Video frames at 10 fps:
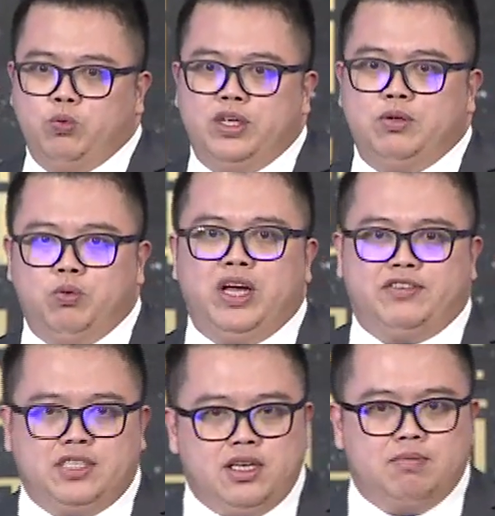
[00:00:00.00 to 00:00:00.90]
we have
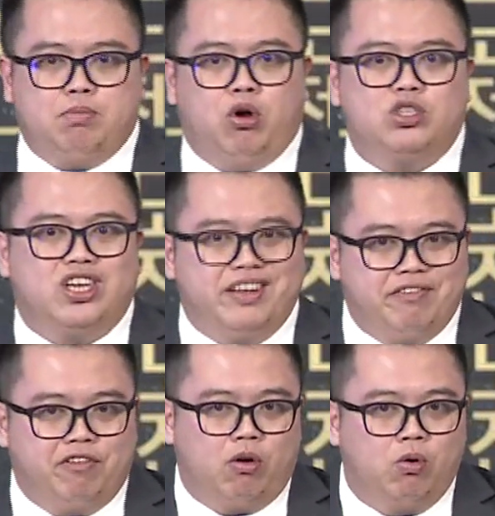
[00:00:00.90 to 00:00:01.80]
seen positive
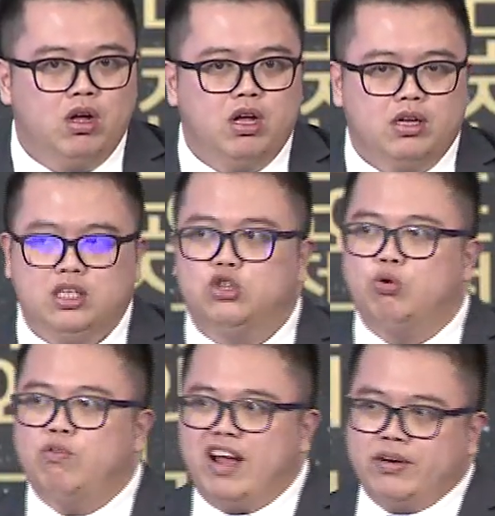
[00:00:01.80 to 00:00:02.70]
inflow
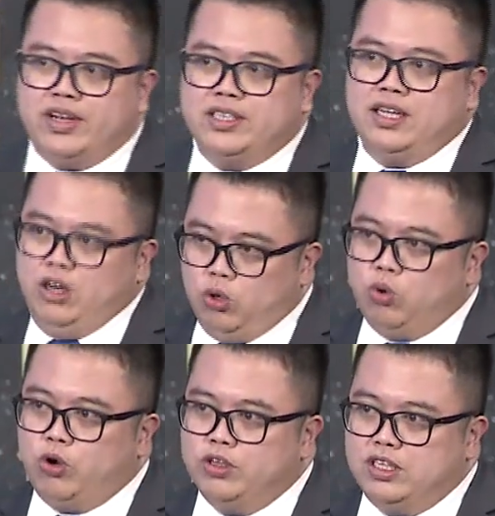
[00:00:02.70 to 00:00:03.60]
into various local
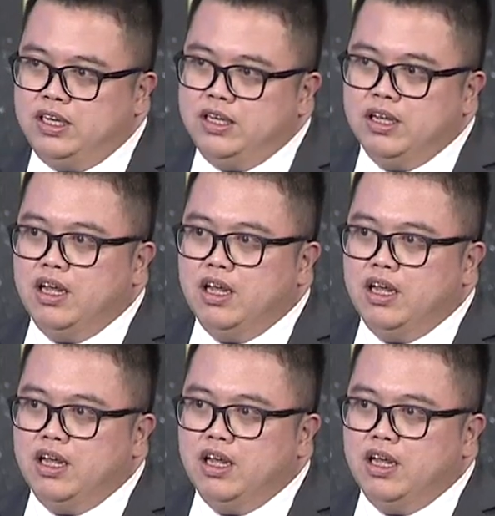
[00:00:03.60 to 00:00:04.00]
currency